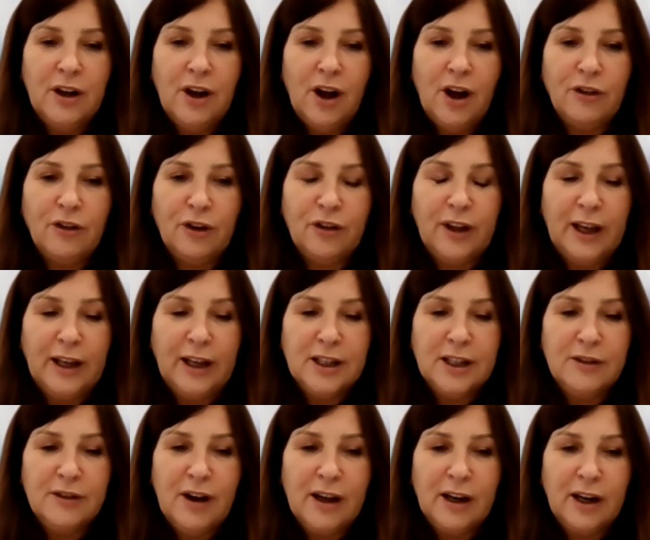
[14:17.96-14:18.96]
other things
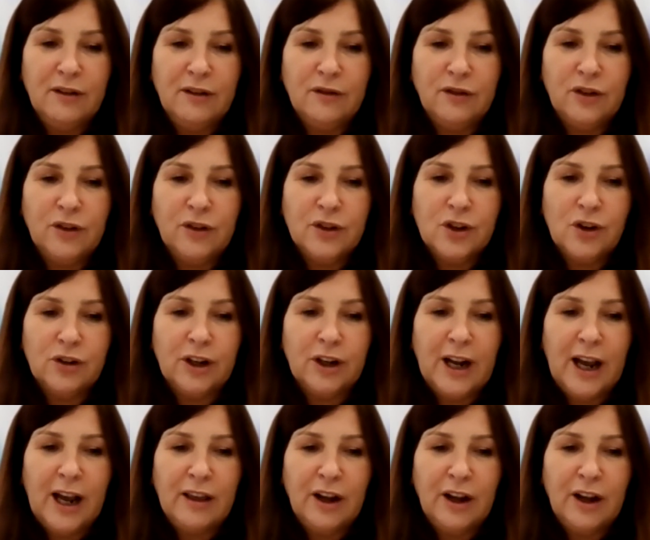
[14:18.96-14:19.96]
have had an influence on it.
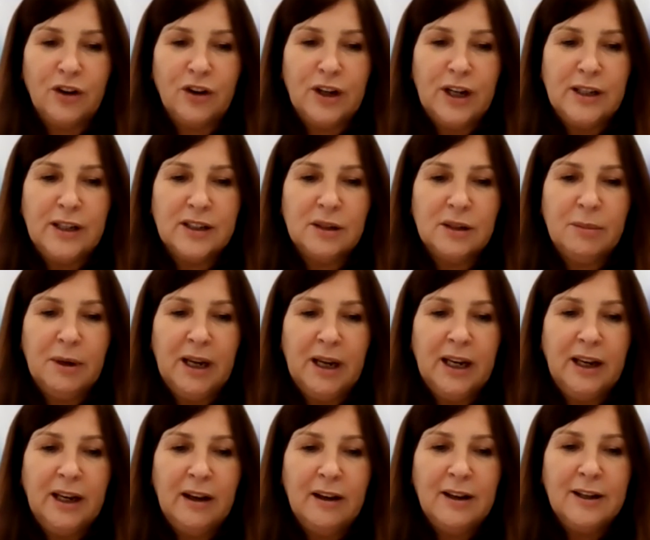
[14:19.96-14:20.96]
I think there needs to
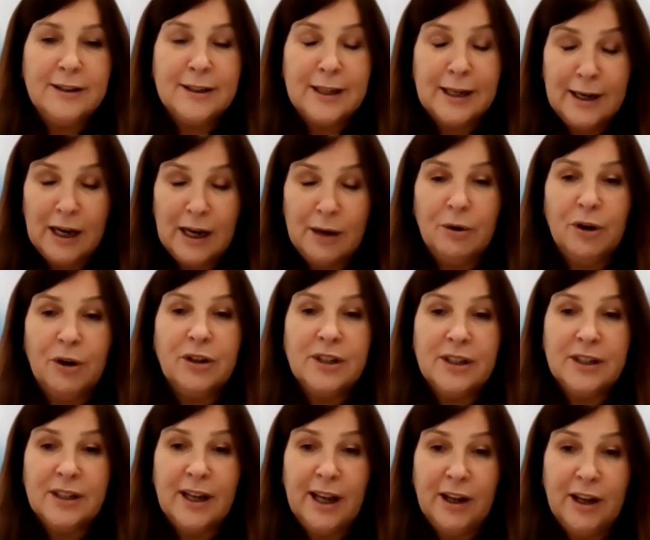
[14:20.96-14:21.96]
be
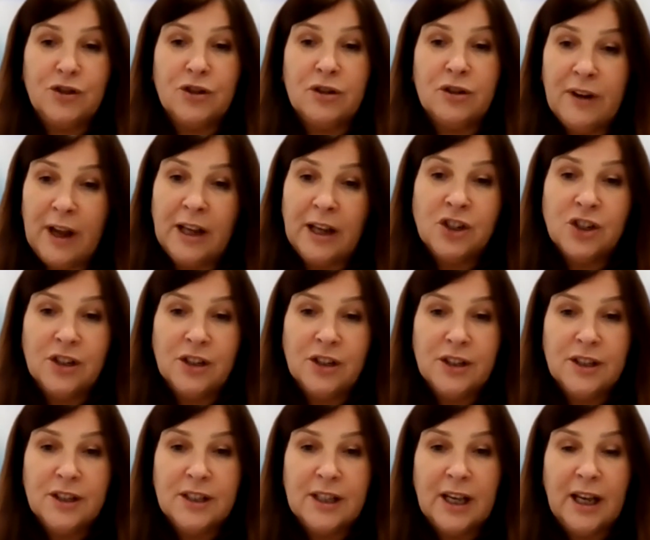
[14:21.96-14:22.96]
deliberate
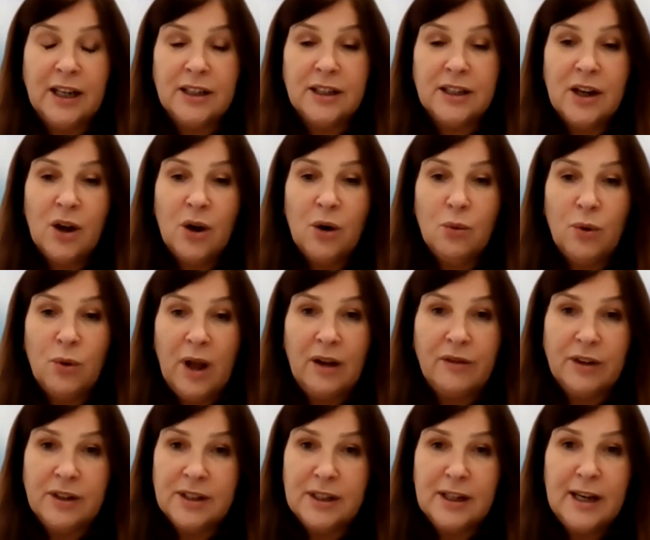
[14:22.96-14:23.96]
interventions and if
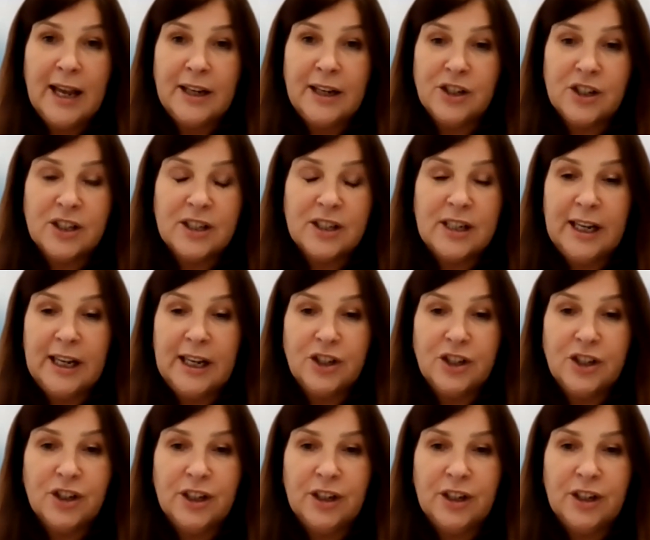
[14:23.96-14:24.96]
it's
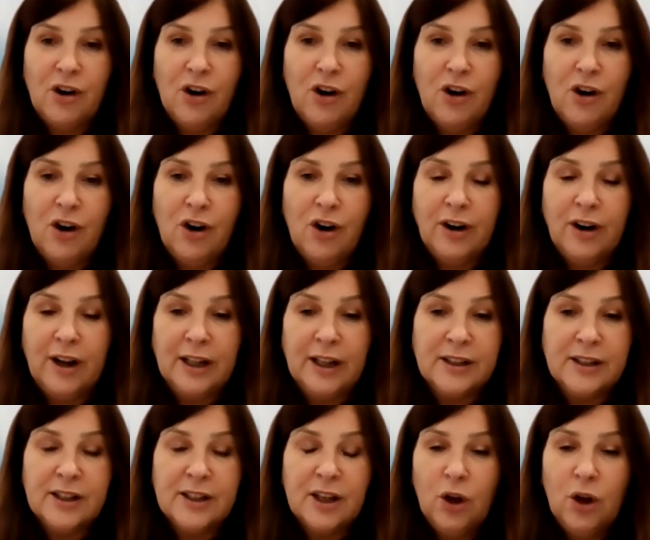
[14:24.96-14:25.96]
legislation or
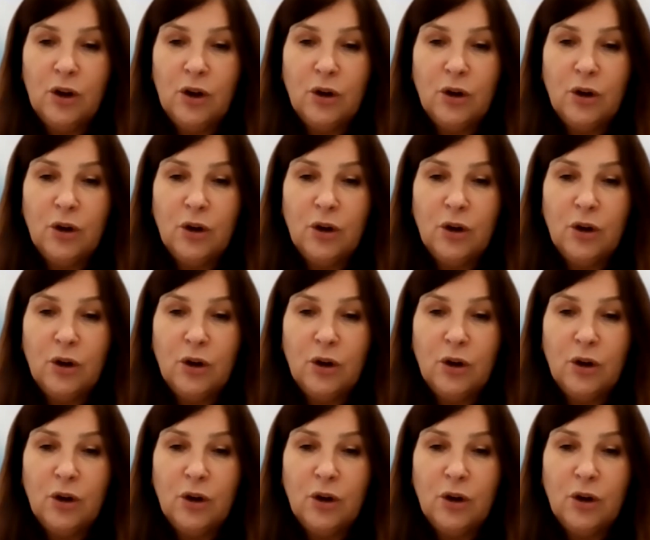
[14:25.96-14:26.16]
it's yeah.